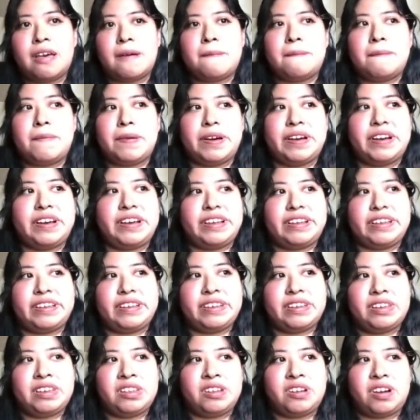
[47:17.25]
But,
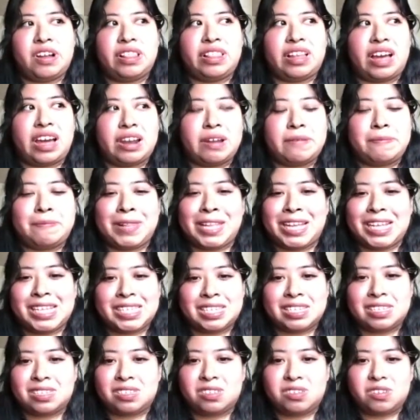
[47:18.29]
you know, a lot of
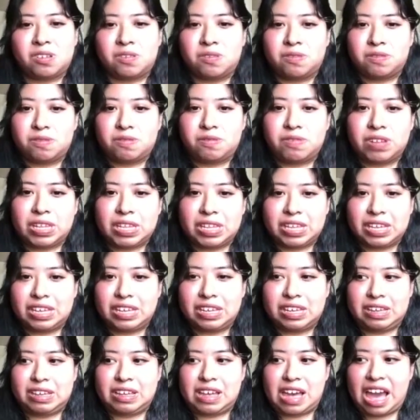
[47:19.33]
places don't
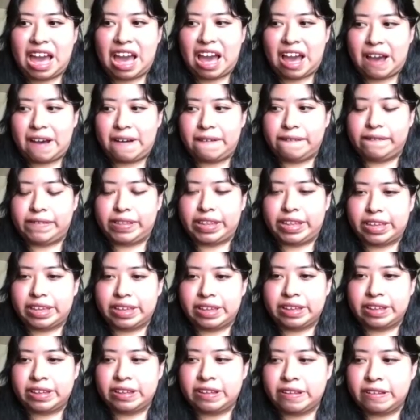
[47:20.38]
really have like
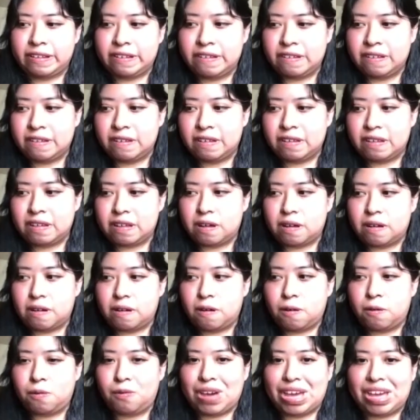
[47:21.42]

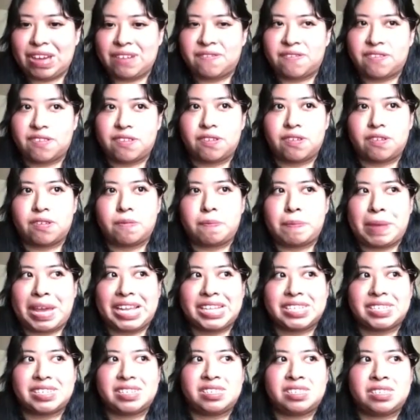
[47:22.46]
a way for
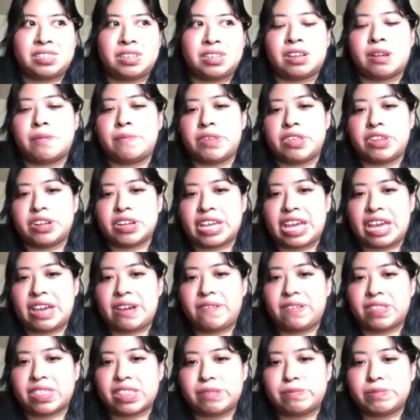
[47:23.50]
patients to communicate
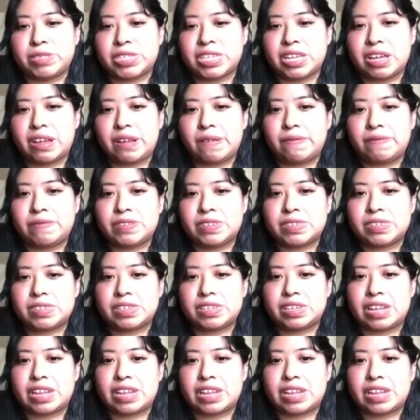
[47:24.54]
with themselves.